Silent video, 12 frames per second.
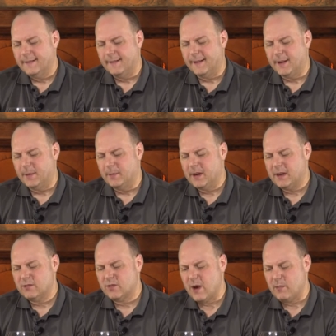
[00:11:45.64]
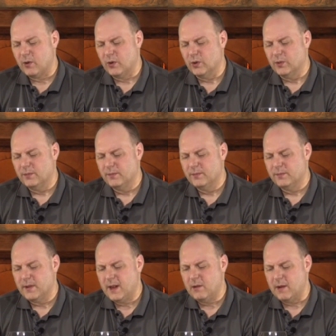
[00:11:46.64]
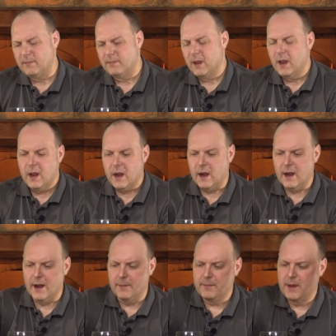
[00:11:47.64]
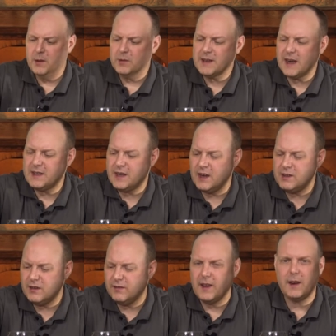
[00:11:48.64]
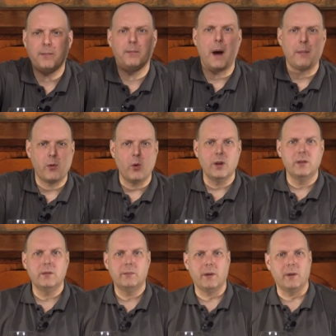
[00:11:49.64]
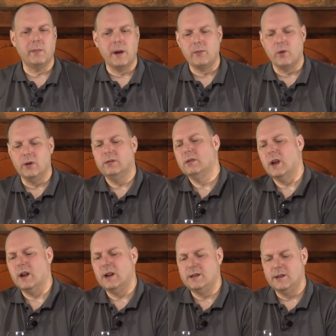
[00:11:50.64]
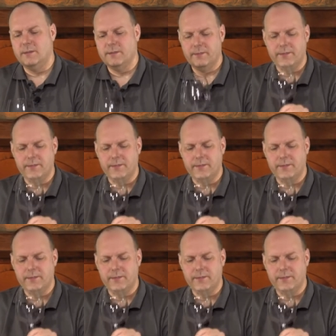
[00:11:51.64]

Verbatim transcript: Uh, but not tropical. Anyway, um, and there was like a touch of like popcorn, burnt popcorn on it too.